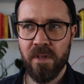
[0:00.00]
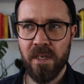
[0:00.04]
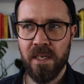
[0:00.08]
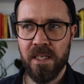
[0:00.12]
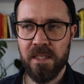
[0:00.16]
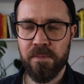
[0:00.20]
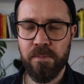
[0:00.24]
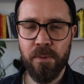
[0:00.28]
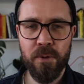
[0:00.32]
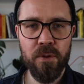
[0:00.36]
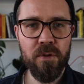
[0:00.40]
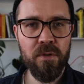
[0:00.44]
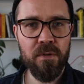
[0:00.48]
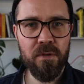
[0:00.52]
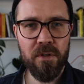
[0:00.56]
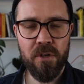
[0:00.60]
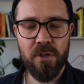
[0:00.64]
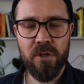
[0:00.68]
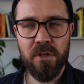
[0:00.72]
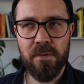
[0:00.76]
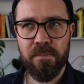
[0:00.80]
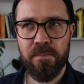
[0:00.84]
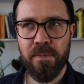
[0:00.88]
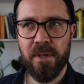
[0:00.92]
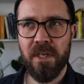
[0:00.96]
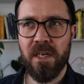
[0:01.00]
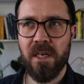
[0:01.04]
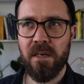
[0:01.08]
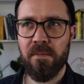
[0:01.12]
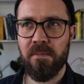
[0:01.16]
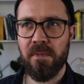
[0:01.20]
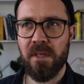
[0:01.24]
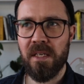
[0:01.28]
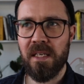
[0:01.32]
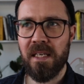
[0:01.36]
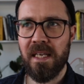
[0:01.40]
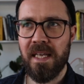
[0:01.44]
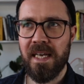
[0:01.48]

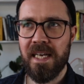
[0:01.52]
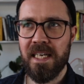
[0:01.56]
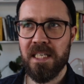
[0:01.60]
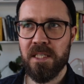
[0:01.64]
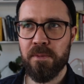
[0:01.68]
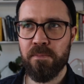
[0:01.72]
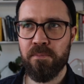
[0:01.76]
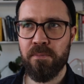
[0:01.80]
become less